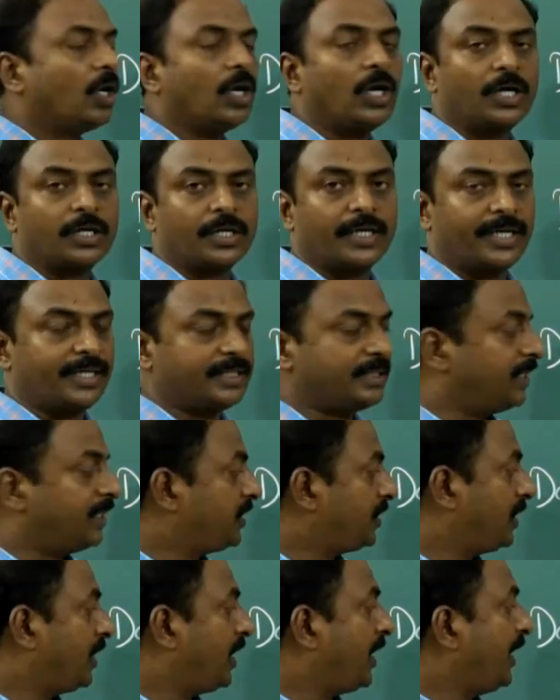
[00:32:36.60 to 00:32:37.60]

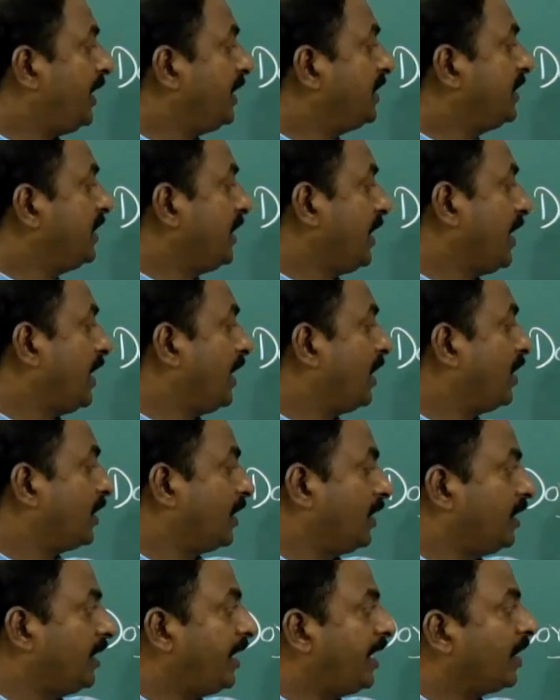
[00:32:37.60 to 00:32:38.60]
organization, ICANN.